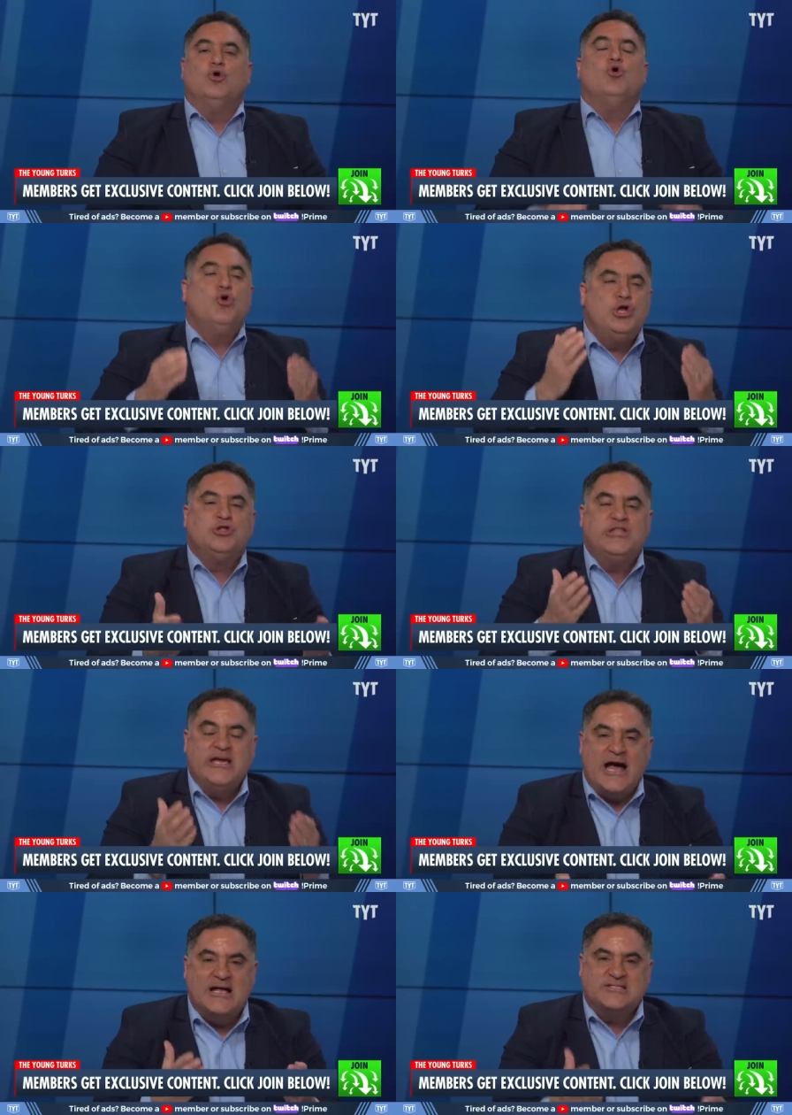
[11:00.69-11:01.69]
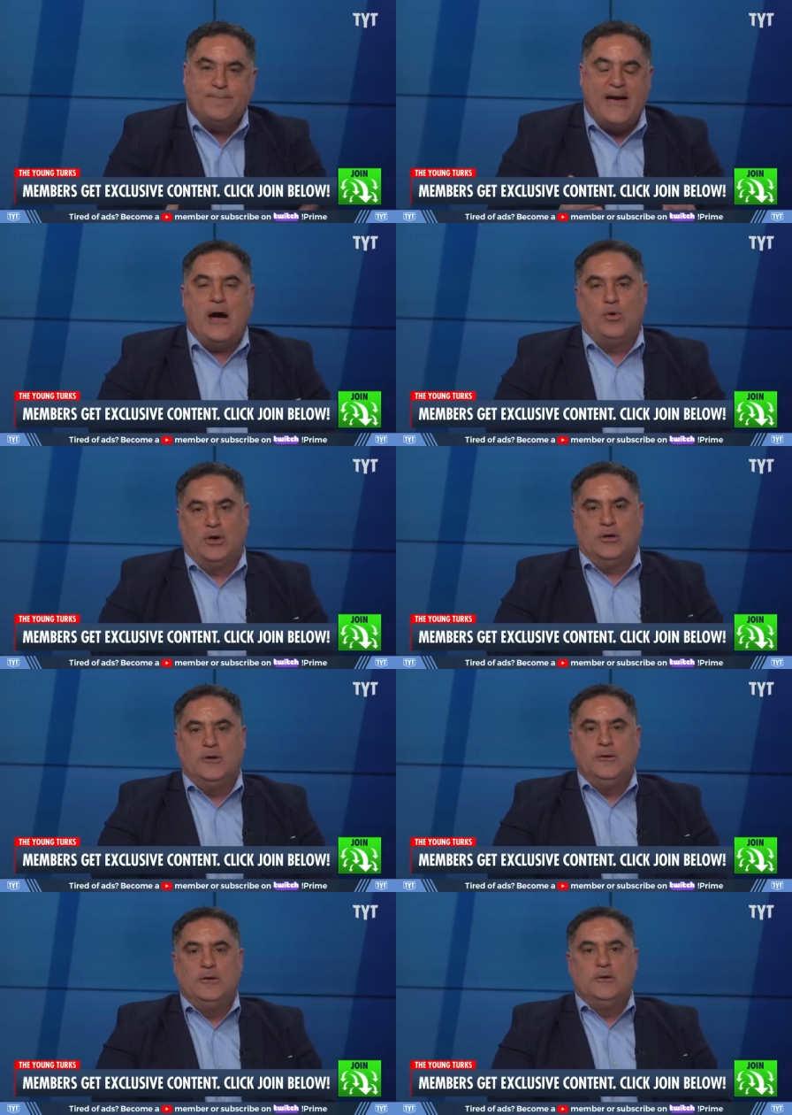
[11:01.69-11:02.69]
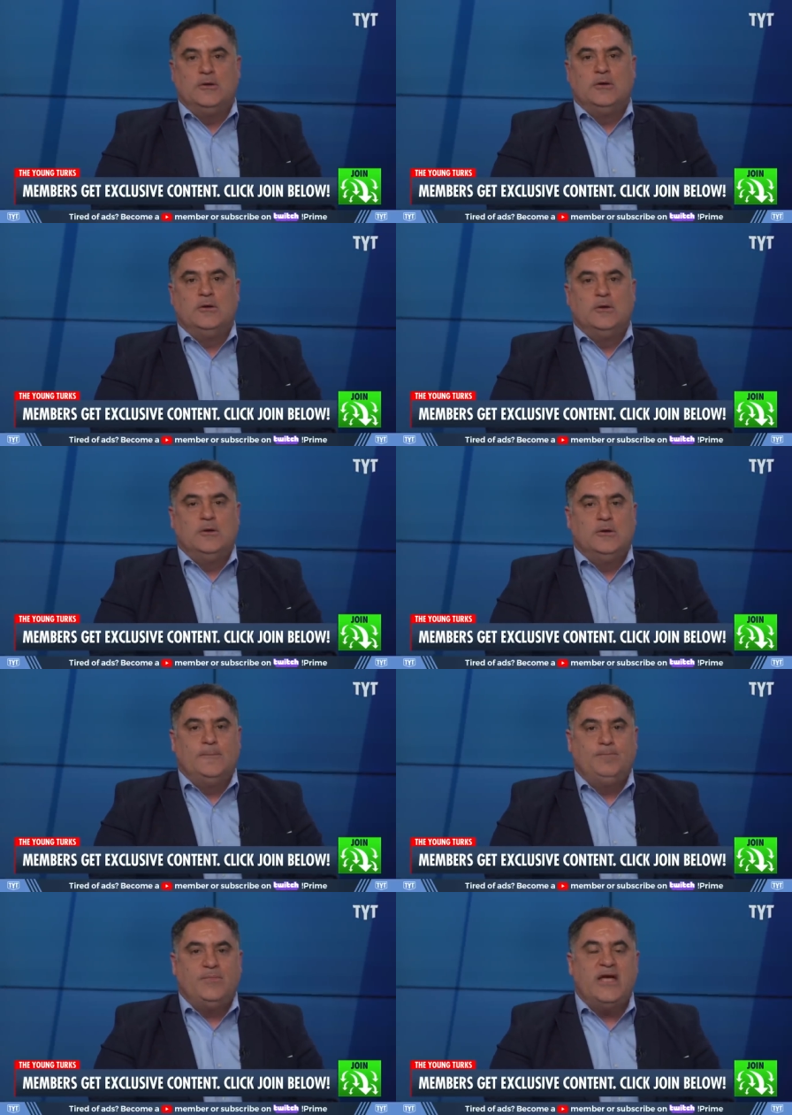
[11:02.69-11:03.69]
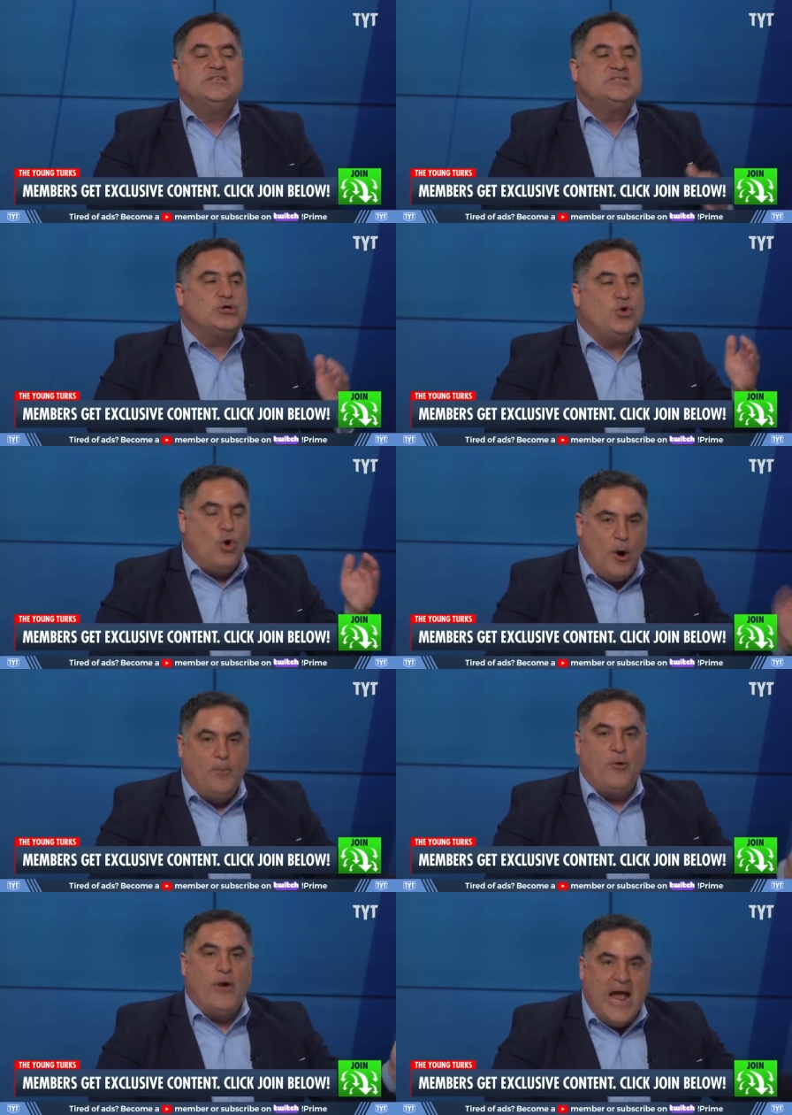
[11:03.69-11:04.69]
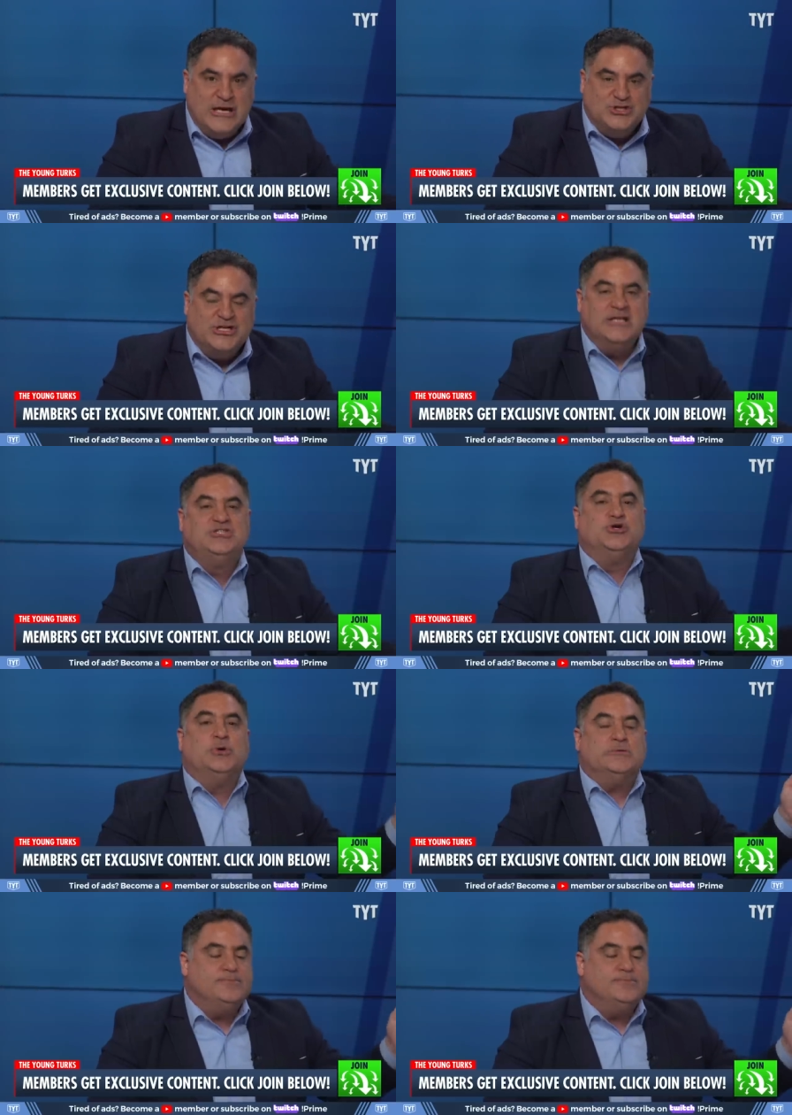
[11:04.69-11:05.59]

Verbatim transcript: Who do you think has the power? It's the corporations, you.